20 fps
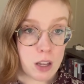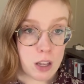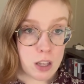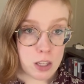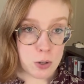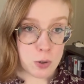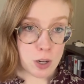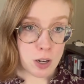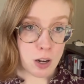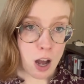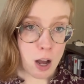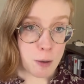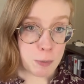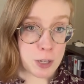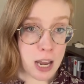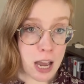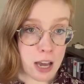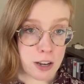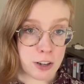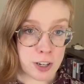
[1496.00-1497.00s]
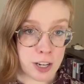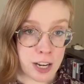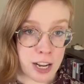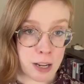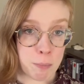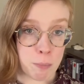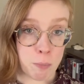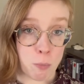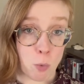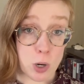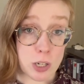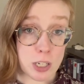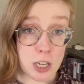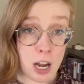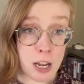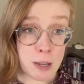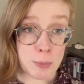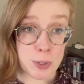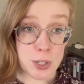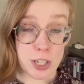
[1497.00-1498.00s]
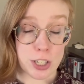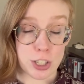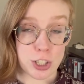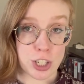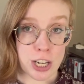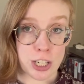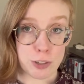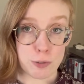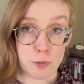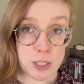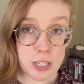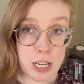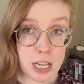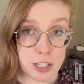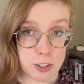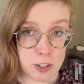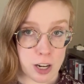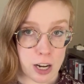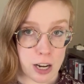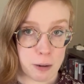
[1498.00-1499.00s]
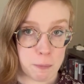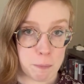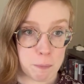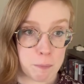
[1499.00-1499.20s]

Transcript: You can opt to add your name more times in exchange for tesserae.